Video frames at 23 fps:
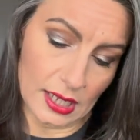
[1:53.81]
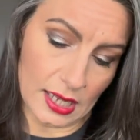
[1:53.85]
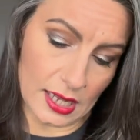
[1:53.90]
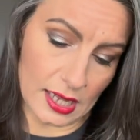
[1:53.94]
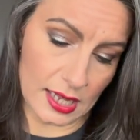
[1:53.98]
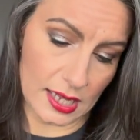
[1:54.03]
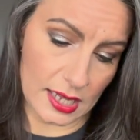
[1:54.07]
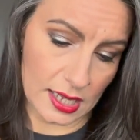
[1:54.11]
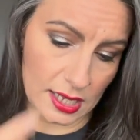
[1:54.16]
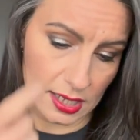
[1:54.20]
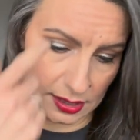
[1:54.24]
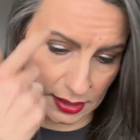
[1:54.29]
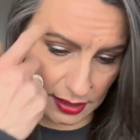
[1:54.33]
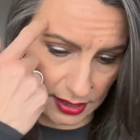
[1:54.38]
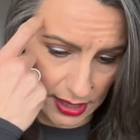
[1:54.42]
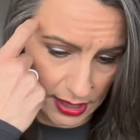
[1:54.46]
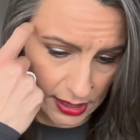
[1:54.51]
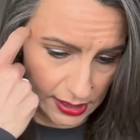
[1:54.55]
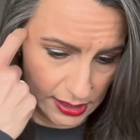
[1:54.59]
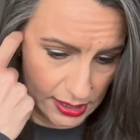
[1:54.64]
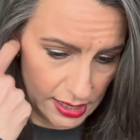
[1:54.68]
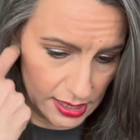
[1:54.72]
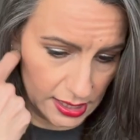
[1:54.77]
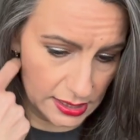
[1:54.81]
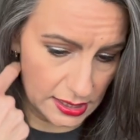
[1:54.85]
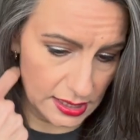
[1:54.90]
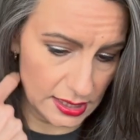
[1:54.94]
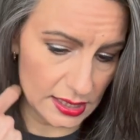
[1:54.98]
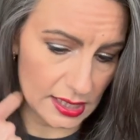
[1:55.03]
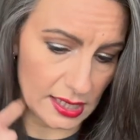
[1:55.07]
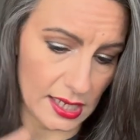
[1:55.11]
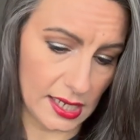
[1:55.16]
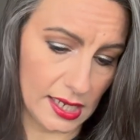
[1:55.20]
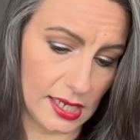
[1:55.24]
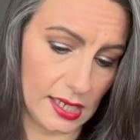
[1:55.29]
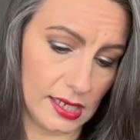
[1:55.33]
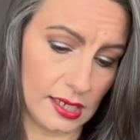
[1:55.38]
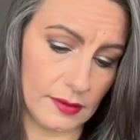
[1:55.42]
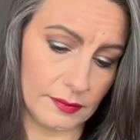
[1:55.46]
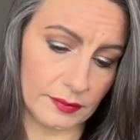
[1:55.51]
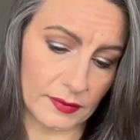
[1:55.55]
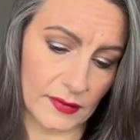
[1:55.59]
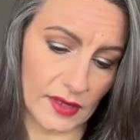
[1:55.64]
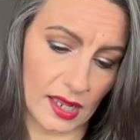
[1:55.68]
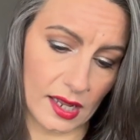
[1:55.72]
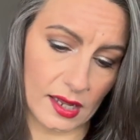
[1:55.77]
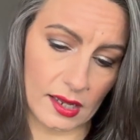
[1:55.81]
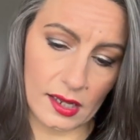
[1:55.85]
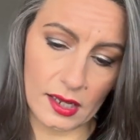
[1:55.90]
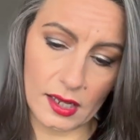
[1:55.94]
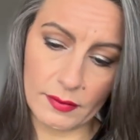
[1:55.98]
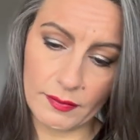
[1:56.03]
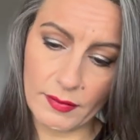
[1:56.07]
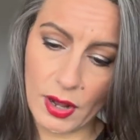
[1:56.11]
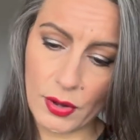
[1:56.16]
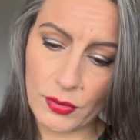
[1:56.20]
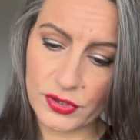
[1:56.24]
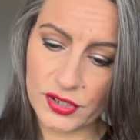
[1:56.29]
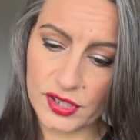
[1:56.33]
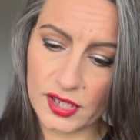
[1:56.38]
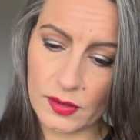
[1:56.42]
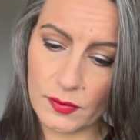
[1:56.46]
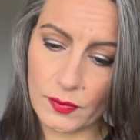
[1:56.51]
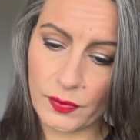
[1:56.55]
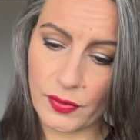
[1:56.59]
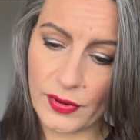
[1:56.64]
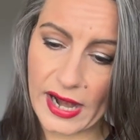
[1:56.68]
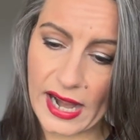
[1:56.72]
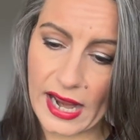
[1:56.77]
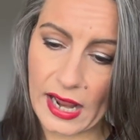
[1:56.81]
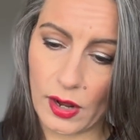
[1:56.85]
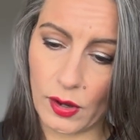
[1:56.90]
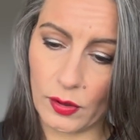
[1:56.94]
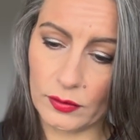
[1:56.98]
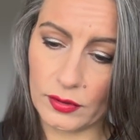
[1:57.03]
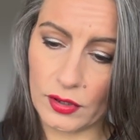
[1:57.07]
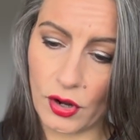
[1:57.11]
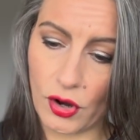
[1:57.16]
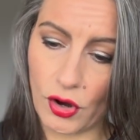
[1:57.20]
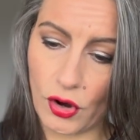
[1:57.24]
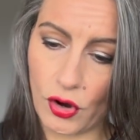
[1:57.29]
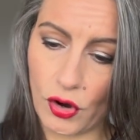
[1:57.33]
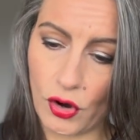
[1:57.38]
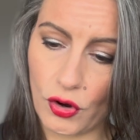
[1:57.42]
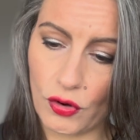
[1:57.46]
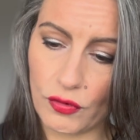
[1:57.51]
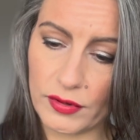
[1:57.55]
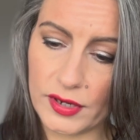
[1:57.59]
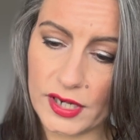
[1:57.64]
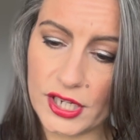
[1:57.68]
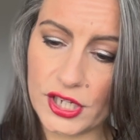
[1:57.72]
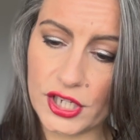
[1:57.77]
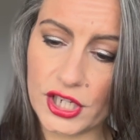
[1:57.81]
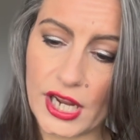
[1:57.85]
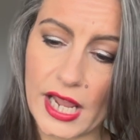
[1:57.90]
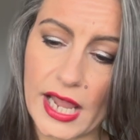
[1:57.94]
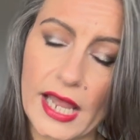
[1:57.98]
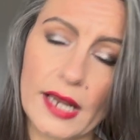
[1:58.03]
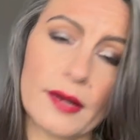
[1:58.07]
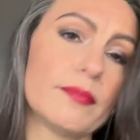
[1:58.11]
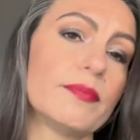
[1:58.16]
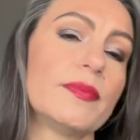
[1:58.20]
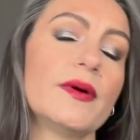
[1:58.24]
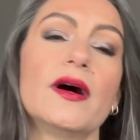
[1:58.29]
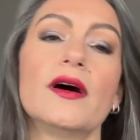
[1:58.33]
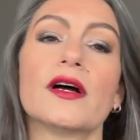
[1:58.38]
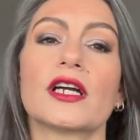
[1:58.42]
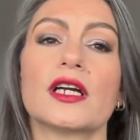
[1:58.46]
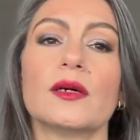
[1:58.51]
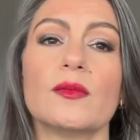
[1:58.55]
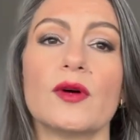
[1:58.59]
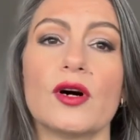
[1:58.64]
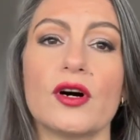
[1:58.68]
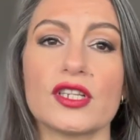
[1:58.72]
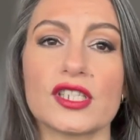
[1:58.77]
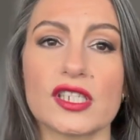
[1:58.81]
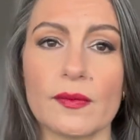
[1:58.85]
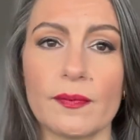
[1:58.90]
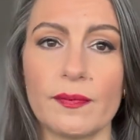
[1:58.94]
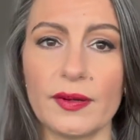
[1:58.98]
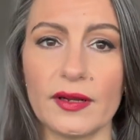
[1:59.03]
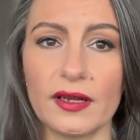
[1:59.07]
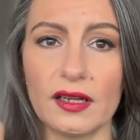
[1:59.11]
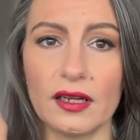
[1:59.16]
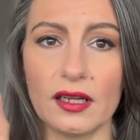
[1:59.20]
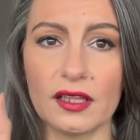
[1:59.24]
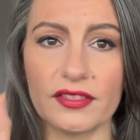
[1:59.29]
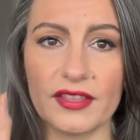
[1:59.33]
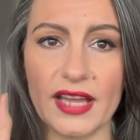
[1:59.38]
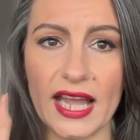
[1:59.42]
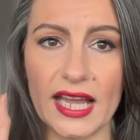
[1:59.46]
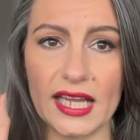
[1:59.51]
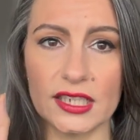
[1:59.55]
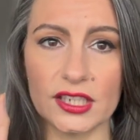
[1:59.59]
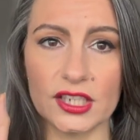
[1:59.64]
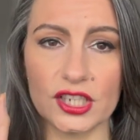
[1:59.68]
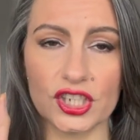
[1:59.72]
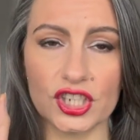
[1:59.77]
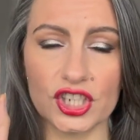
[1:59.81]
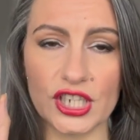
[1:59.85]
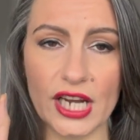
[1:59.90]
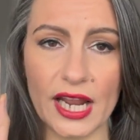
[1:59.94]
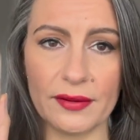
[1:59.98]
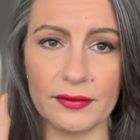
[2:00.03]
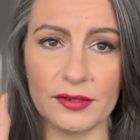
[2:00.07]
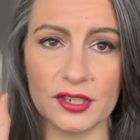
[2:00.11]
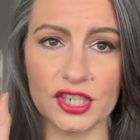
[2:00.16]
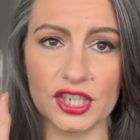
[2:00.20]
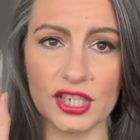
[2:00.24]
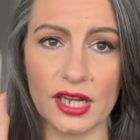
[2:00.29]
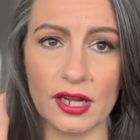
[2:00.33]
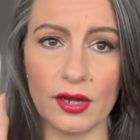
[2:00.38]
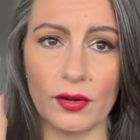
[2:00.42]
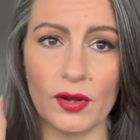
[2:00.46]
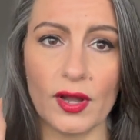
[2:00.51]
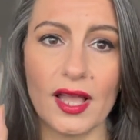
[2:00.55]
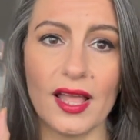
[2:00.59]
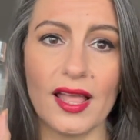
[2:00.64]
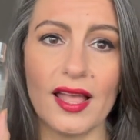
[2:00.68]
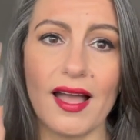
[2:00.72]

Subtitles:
This is the Molton Brown Orange and Bergamot Bath and Shower Gel.